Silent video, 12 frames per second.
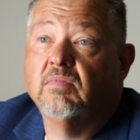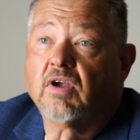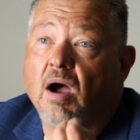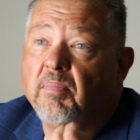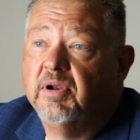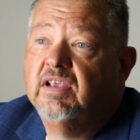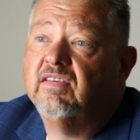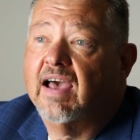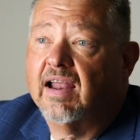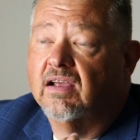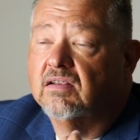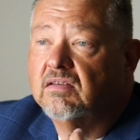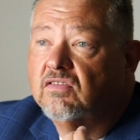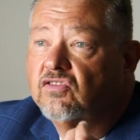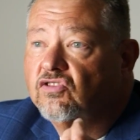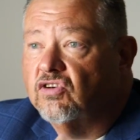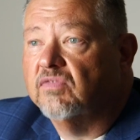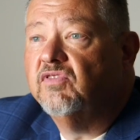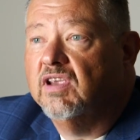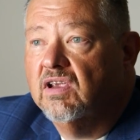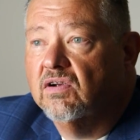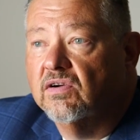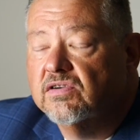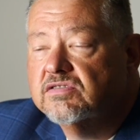Companies had to shift
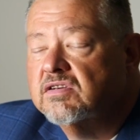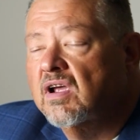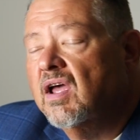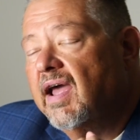gears